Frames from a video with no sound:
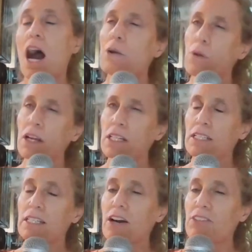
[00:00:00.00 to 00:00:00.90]

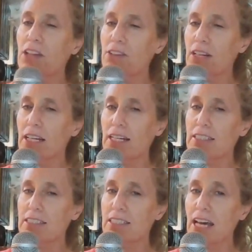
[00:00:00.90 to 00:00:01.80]
Ironically, on the other
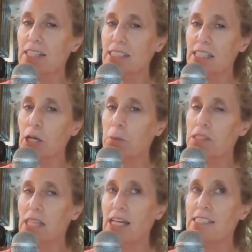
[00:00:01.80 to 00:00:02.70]
hand, as a
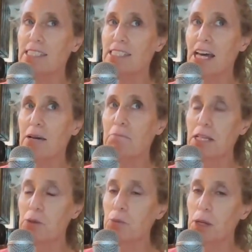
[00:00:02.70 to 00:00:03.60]
therapist, I see that
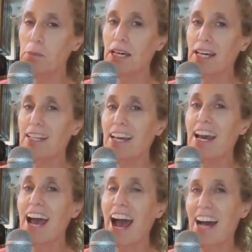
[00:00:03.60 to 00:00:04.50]
many women,
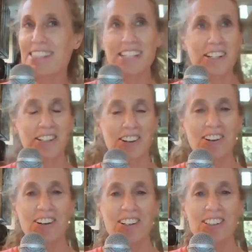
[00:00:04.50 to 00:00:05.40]
as young
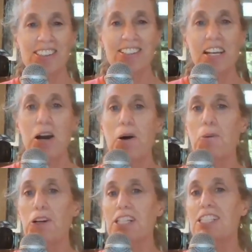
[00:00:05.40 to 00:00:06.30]
girls,
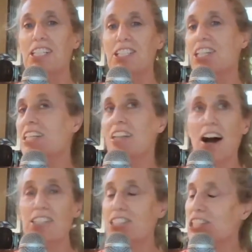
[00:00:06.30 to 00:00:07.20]
were conditioned
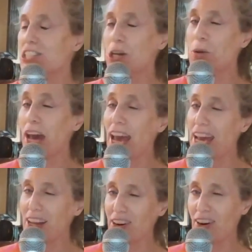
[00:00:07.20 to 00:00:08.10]
not to show
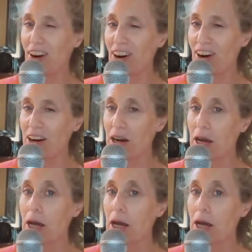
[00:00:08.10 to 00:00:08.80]
anger,